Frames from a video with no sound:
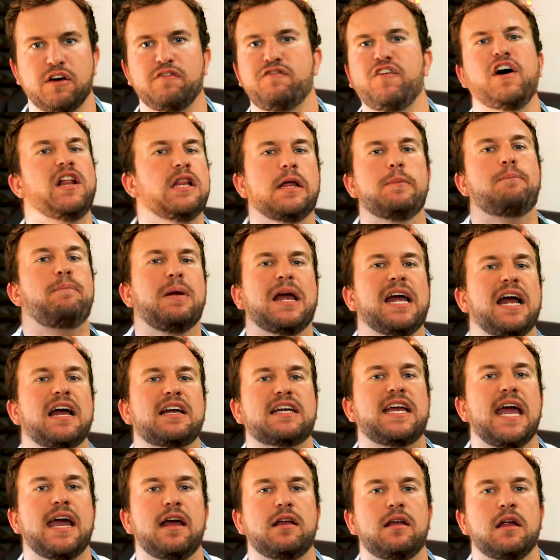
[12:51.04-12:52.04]
developing a
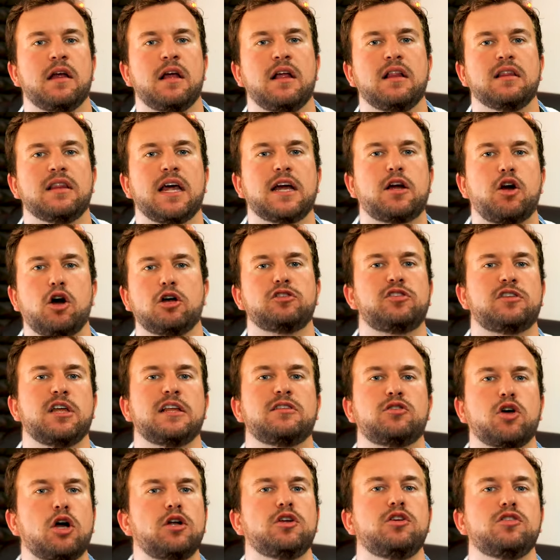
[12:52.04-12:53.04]
kid like
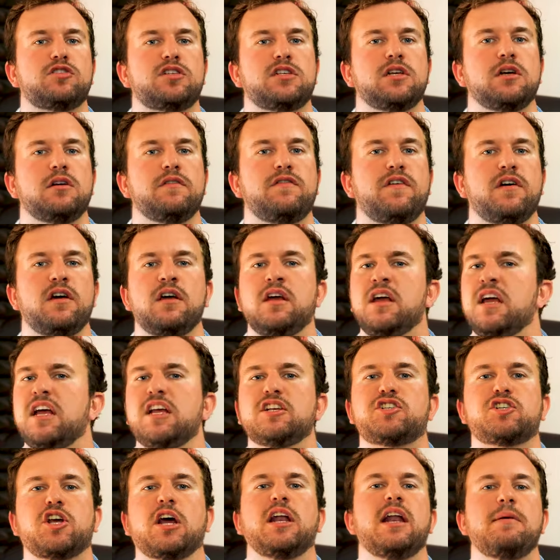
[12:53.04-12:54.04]
Antonio Silva
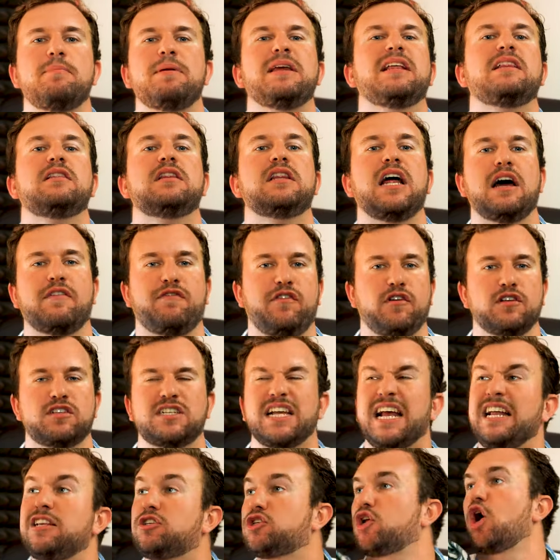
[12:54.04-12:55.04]
is going to be
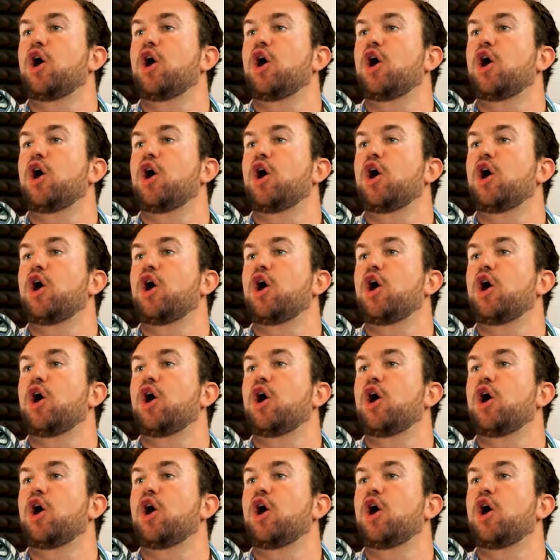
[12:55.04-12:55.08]
levels and